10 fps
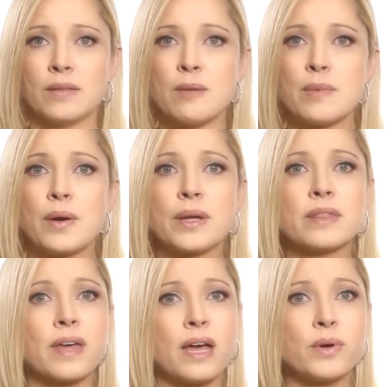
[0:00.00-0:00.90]
The
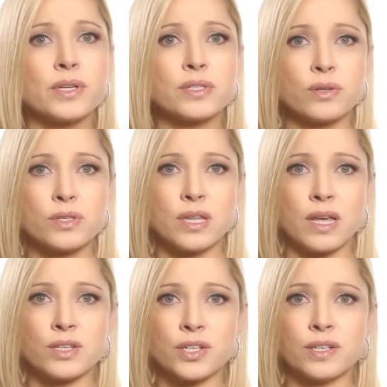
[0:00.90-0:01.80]
American Thyroid
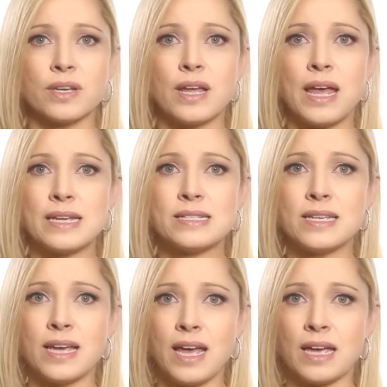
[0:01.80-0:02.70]
Association,
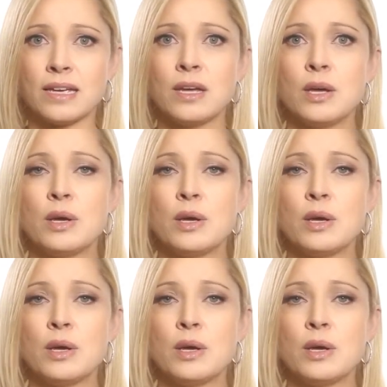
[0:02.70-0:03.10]
ATA,